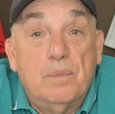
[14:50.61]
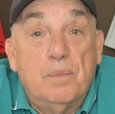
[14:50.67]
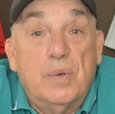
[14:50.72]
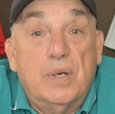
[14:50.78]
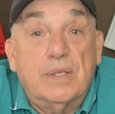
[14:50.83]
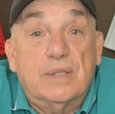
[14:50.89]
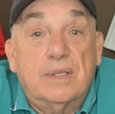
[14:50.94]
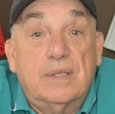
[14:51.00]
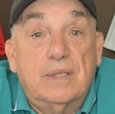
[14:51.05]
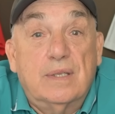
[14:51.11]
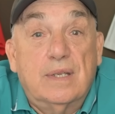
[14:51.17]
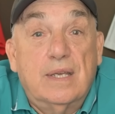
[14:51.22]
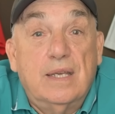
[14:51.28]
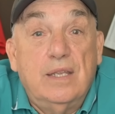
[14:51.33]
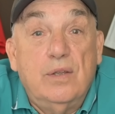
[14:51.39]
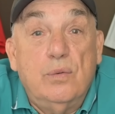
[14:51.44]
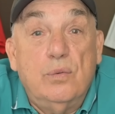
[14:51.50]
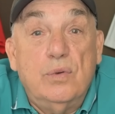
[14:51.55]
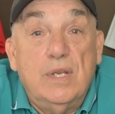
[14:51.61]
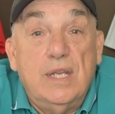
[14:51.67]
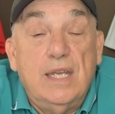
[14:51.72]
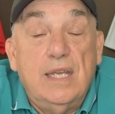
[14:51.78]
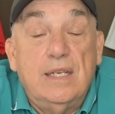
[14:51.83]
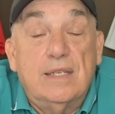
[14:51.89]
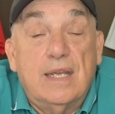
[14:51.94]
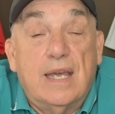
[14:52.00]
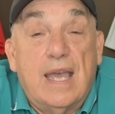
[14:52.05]
But you
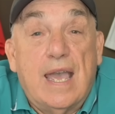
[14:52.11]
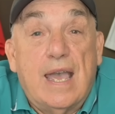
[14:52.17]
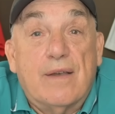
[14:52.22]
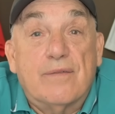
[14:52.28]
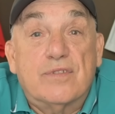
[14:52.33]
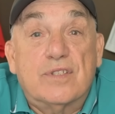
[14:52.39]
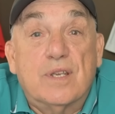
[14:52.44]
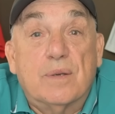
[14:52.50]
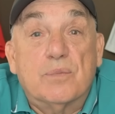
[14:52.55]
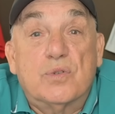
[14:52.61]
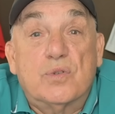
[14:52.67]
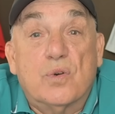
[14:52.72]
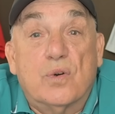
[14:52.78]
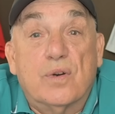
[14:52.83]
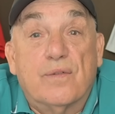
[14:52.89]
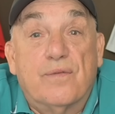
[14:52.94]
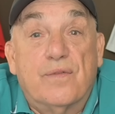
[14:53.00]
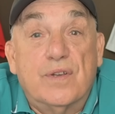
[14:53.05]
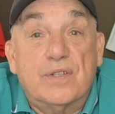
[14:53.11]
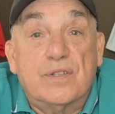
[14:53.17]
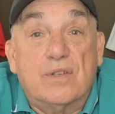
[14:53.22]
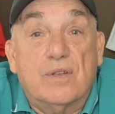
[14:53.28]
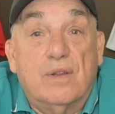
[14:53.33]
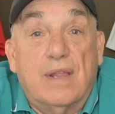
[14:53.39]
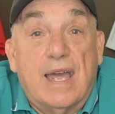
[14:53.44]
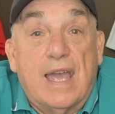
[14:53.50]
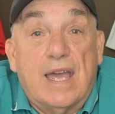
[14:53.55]
need to have some sort of
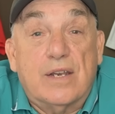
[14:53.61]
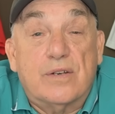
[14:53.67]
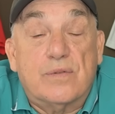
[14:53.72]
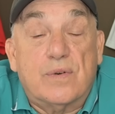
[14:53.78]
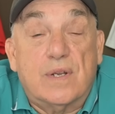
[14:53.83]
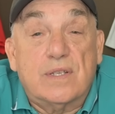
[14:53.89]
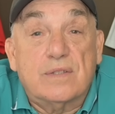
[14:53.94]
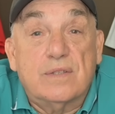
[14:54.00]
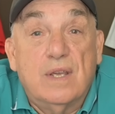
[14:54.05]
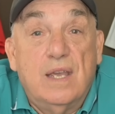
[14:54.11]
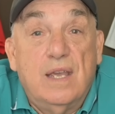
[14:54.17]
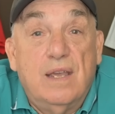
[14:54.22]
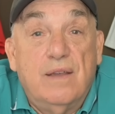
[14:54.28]
physical address.